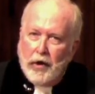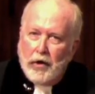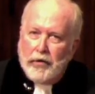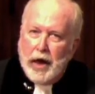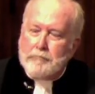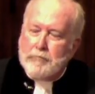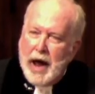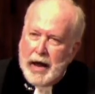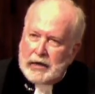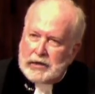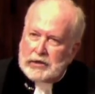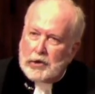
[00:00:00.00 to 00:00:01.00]
that
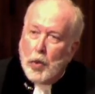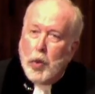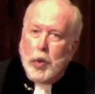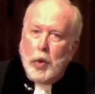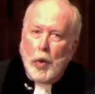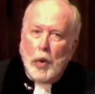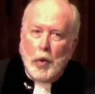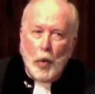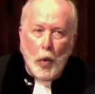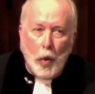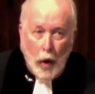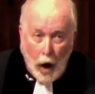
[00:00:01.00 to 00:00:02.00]
makes
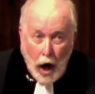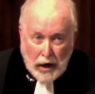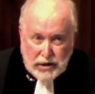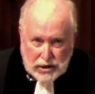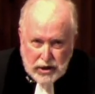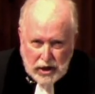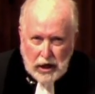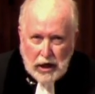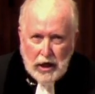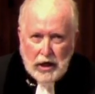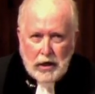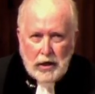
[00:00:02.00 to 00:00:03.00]
us think
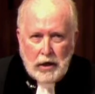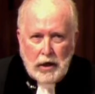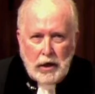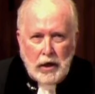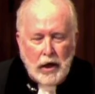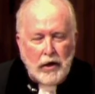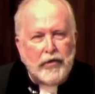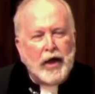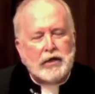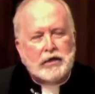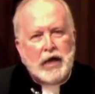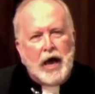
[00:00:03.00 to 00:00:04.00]

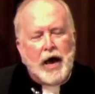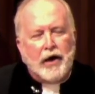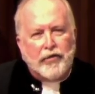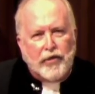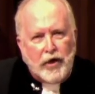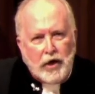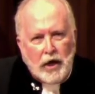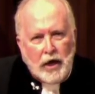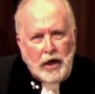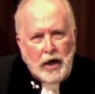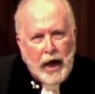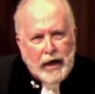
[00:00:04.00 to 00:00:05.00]
that death
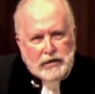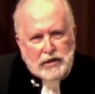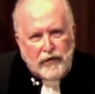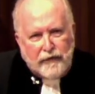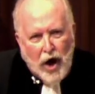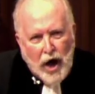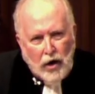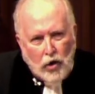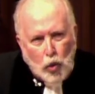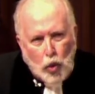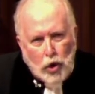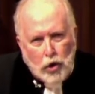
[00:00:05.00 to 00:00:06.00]
has the final
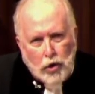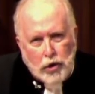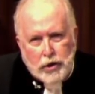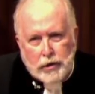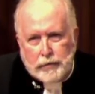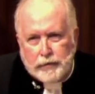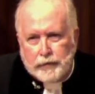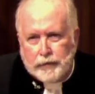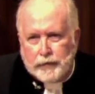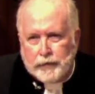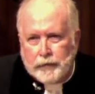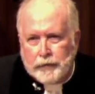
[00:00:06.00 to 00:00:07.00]
word.
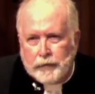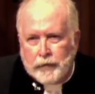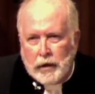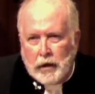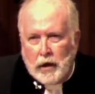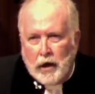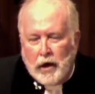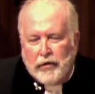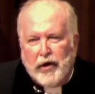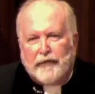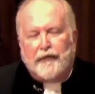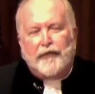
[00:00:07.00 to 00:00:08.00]

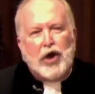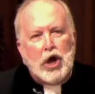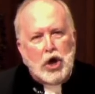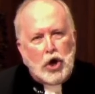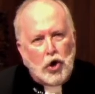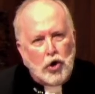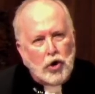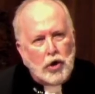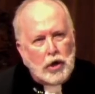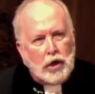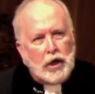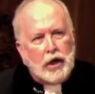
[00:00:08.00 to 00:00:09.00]
The fear
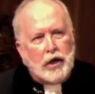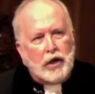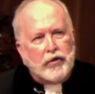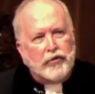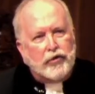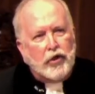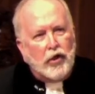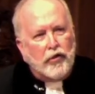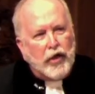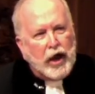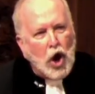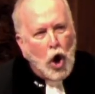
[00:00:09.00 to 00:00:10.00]

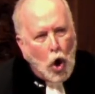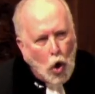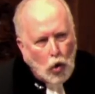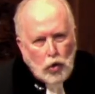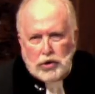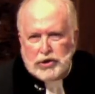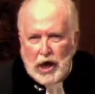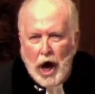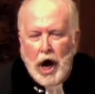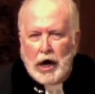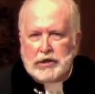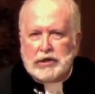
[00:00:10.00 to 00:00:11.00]
that holds
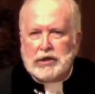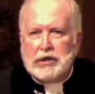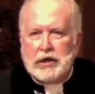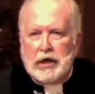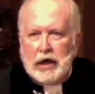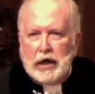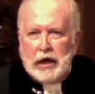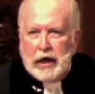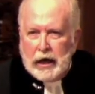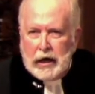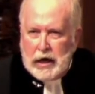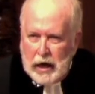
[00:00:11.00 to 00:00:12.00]
us
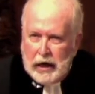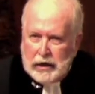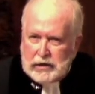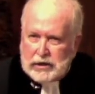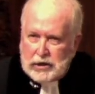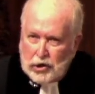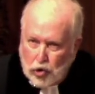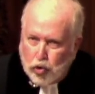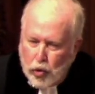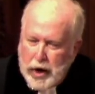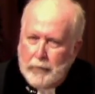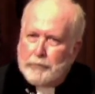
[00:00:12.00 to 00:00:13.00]
in its
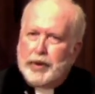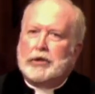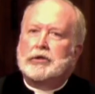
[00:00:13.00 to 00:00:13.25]
grip